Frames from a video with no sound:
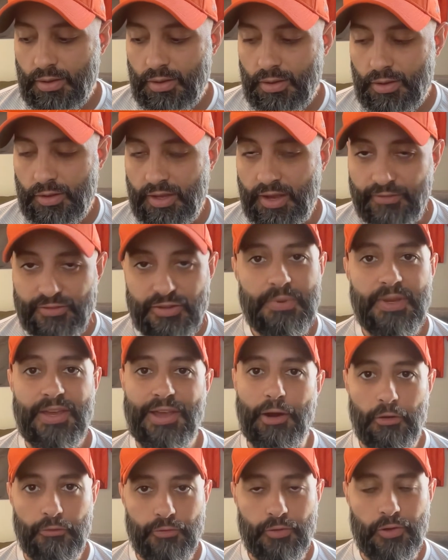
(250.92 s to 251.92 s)
You have to be
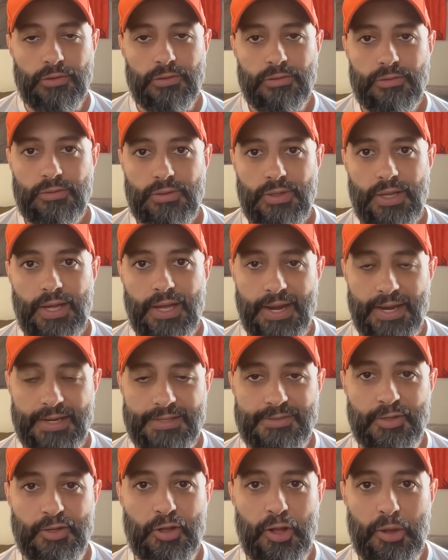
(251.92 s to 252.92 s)
careful
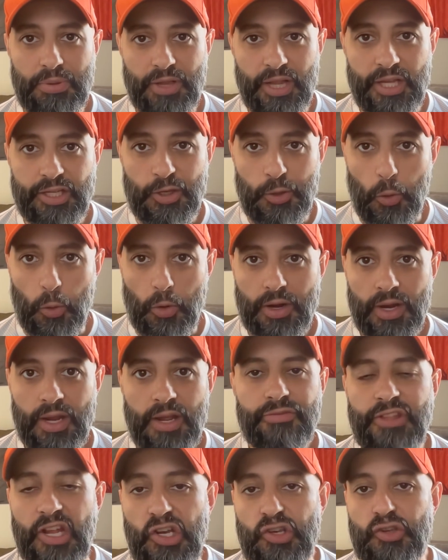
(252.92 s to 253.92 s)
against a club like York.
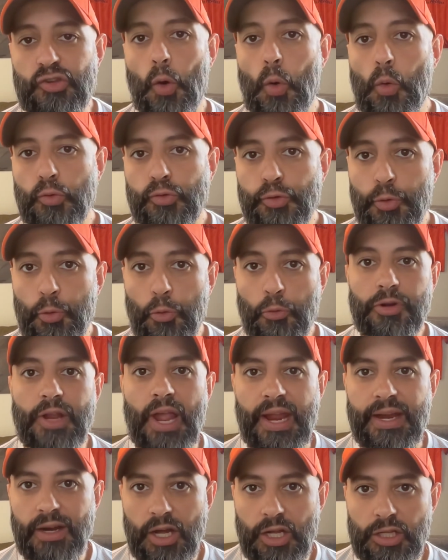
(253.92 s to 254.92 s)
They don't
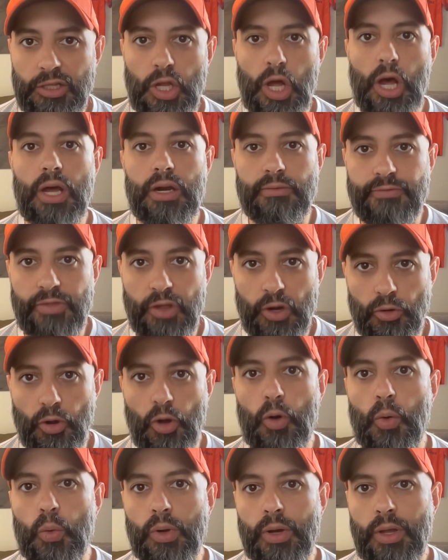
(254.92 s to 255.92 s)
create a lot of their
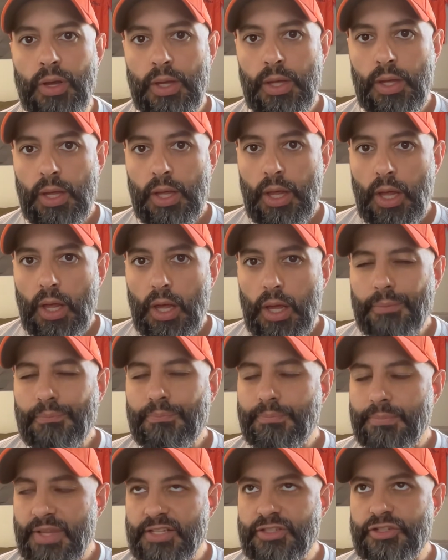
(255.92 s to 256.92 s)
own.
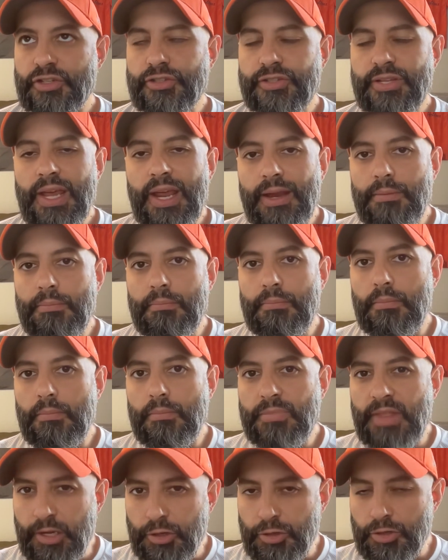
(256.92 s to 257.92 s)
Let's just say
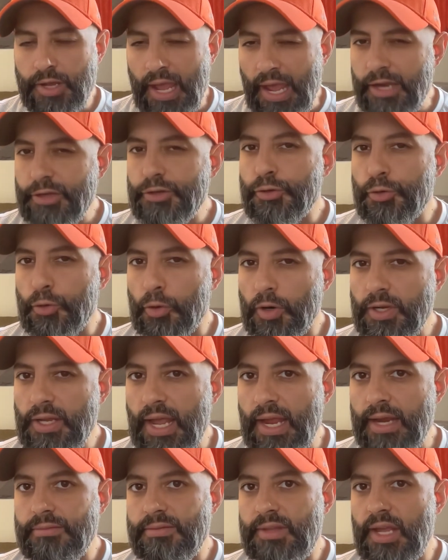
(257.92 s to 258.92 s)
they can
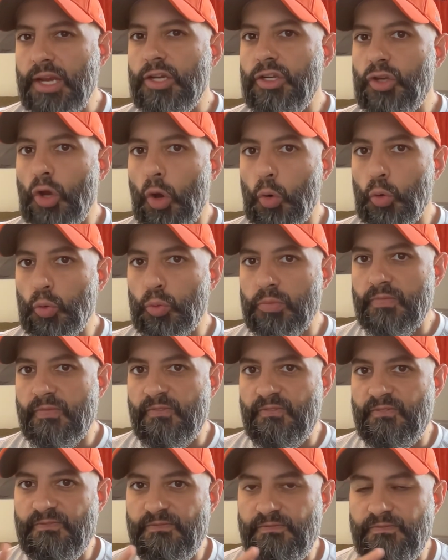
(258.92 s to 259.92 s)
create, they don't
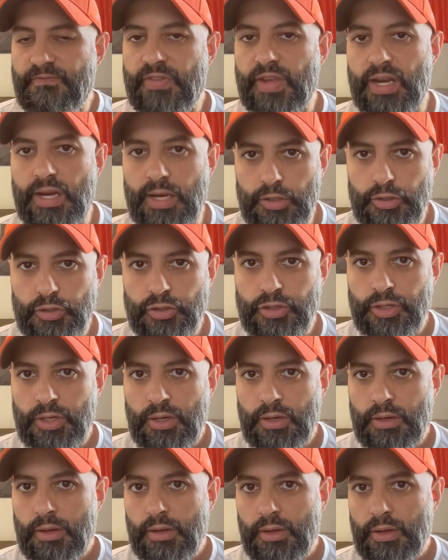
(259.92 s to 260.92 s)
finish.
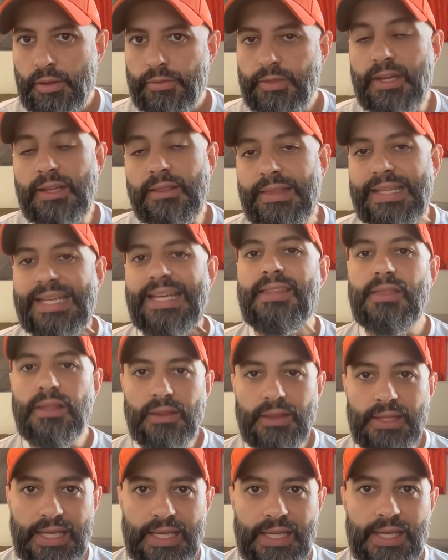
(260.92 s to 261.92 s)
They lead the
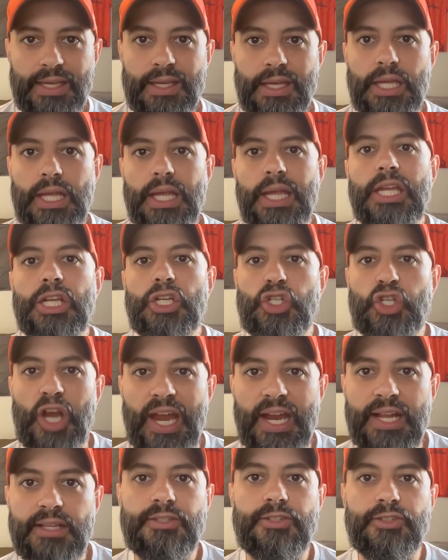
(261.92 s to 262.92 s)
league in
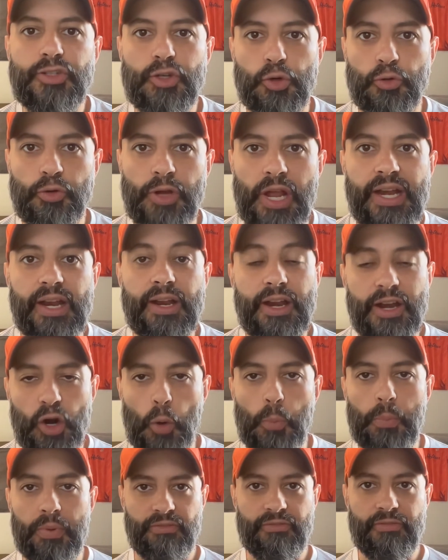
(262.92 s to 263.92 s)
chances created in
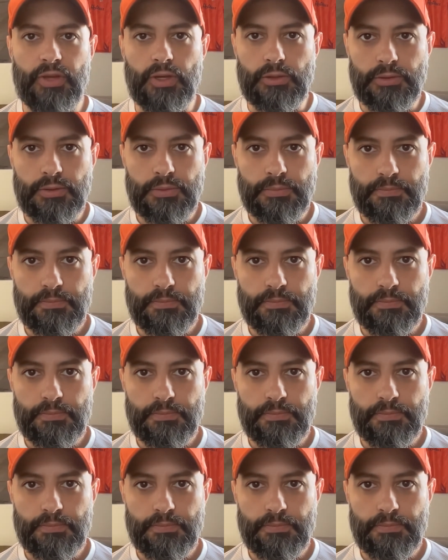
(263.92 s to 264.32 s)
open field,